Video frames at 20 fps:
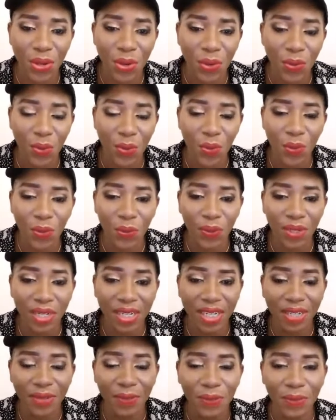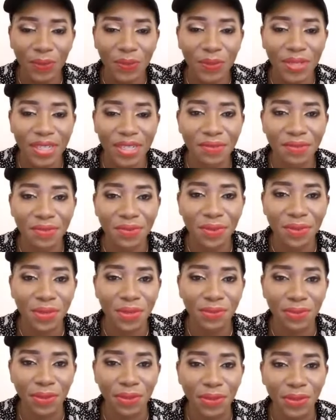We will really
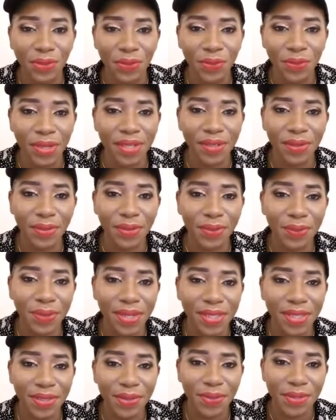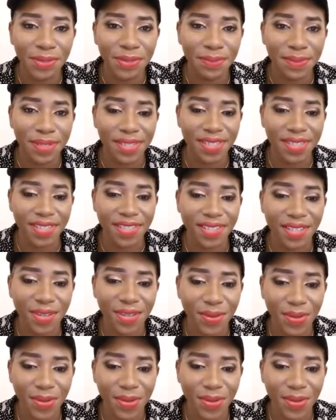vote for you. Wendo space.